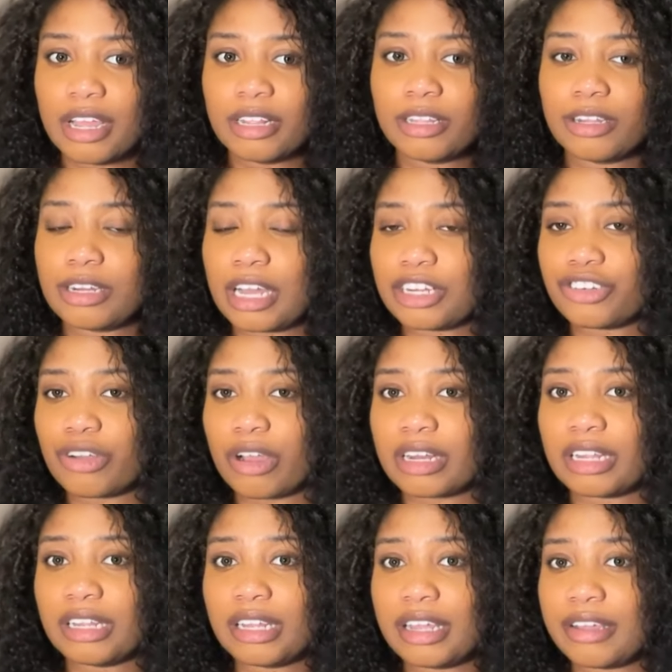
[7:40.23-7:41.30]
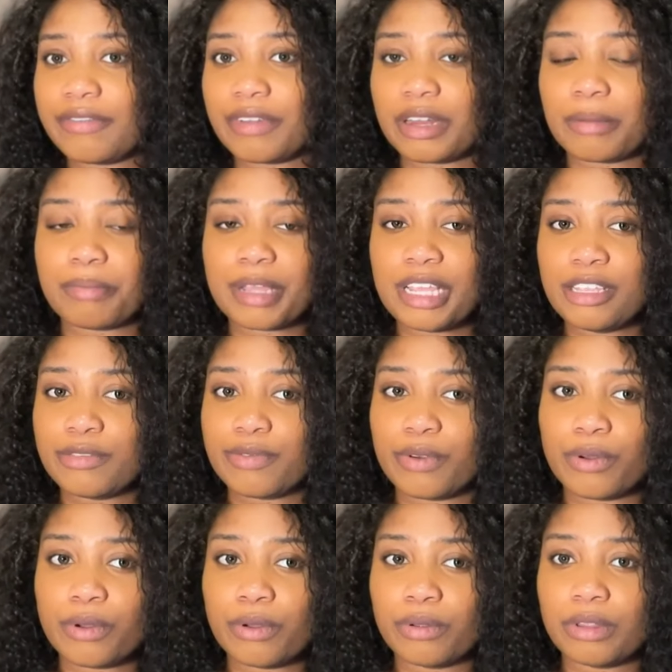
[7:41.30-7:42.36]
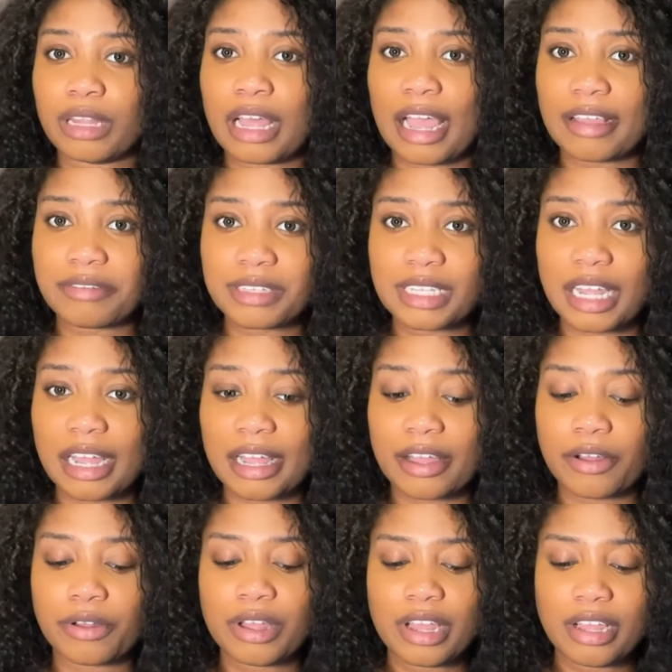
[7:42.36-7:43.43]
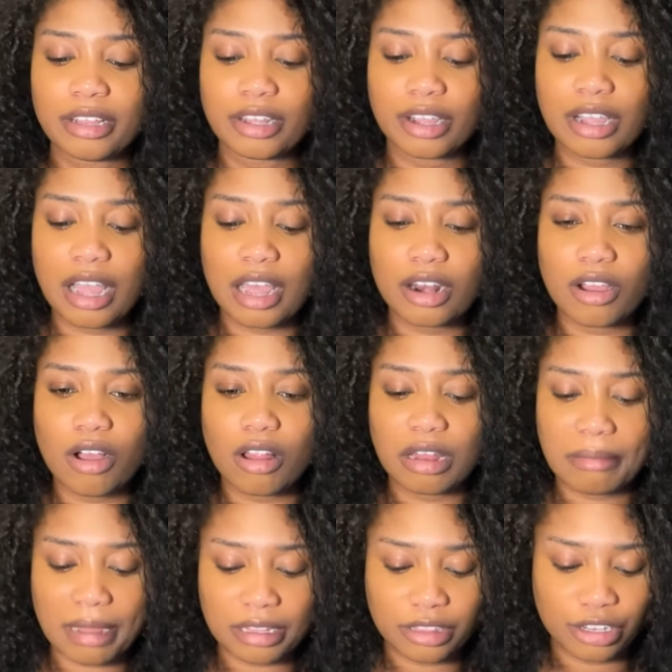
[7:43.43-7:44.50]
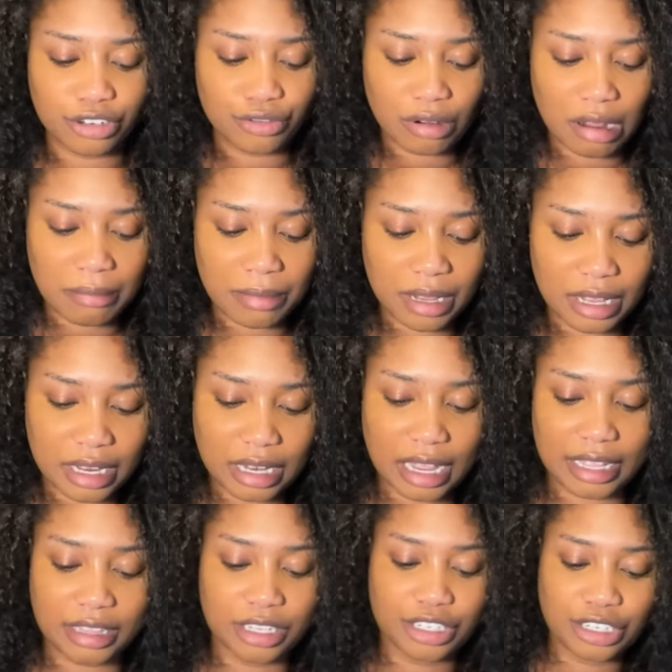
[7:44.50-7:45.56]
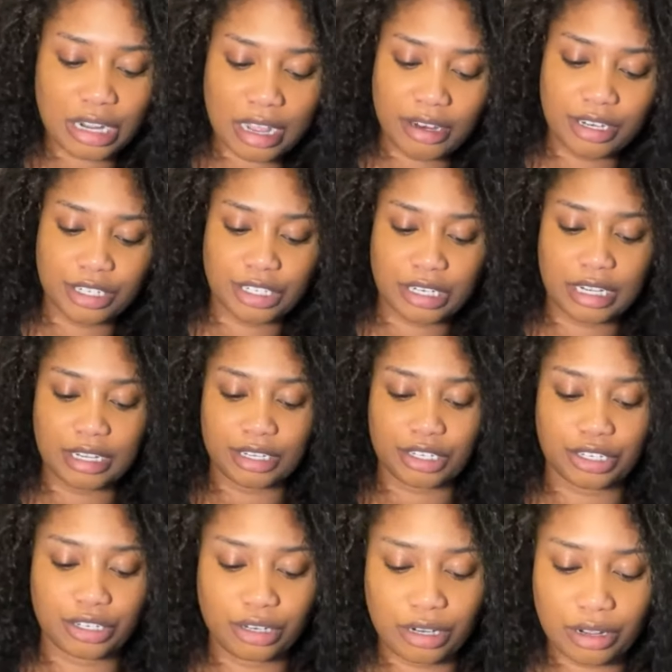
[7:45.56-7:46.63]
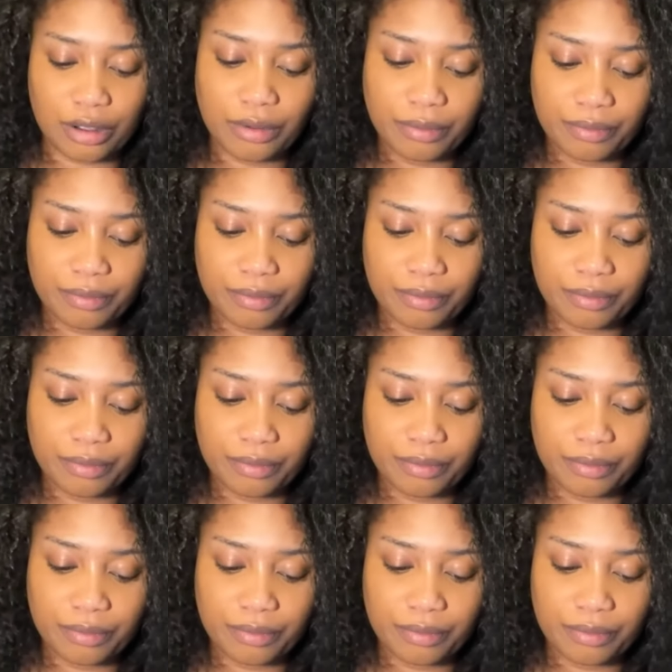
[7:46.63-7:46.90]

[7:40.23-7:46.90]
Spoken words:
They're not trying to live in a peaceful lifestyle. They're kind of all about the drama and like the childish ish, you know?